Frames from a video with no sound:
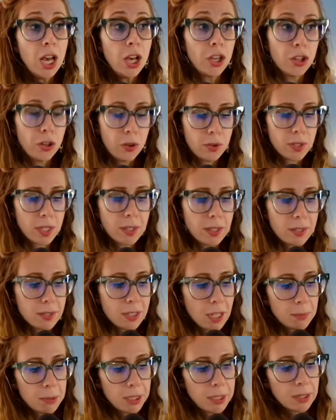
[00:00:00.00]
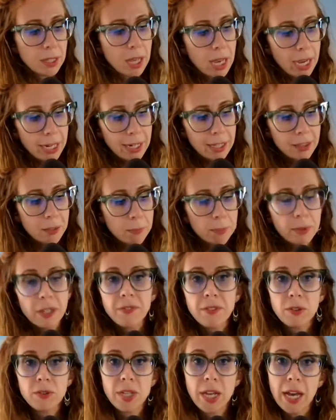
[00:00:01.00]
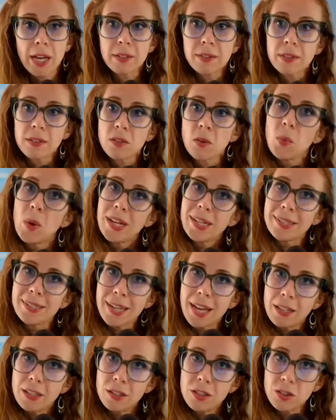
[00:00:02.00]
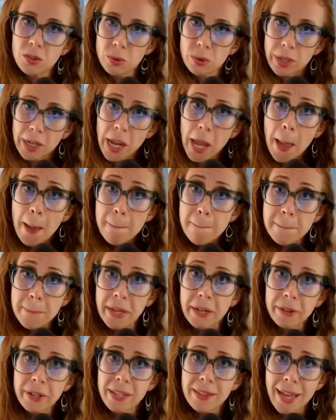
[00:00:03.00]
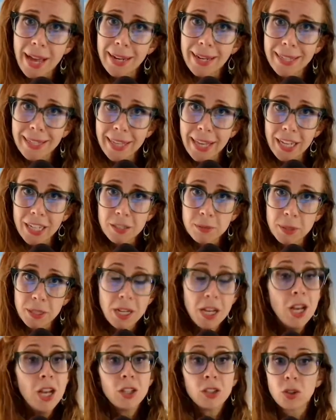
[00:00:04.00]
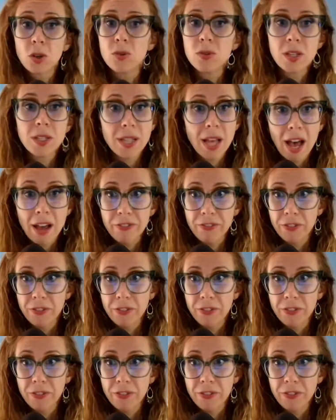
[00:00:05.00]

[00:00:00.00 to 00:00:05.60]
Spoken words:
using the subject line and the preview text as a way to tell a story, marry that engagement goes a lot